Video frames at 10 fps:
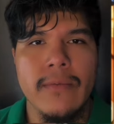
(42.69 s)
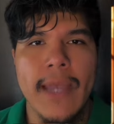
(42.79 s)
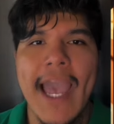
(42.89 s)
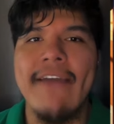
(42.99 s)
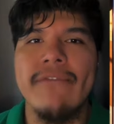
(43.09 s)

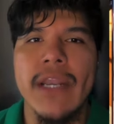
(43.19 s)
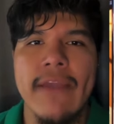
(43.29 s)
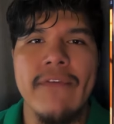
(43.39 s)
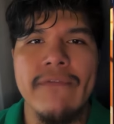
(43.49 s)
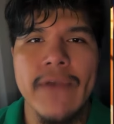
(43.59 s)
I have
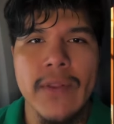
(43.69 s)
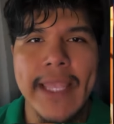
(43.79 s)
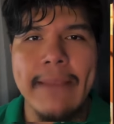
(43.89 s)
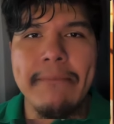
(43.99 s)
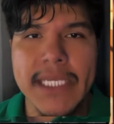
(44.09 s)
never failed
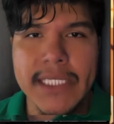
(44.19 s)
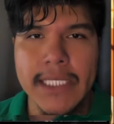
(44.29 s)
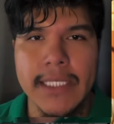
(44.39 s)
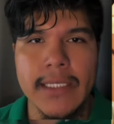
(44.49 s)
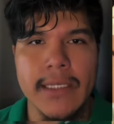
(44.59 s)
a
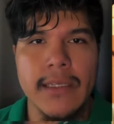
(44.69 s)
mission.